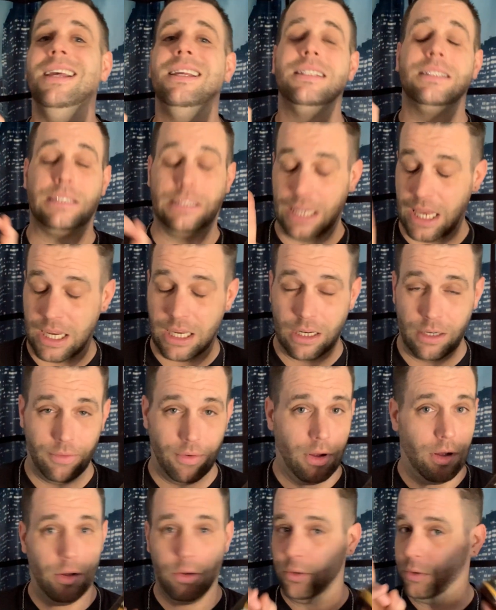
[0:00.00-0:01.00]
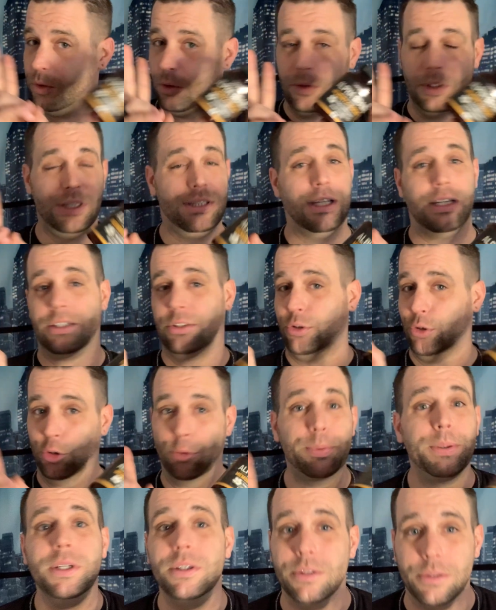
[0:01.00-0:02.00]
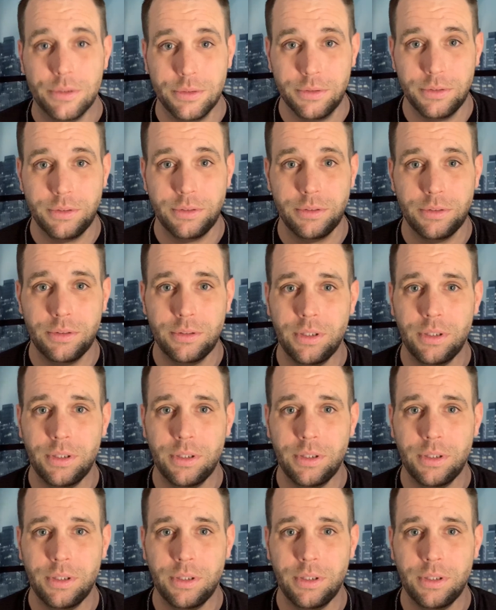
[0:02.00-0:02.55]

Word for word: Second of all, you only take two pills.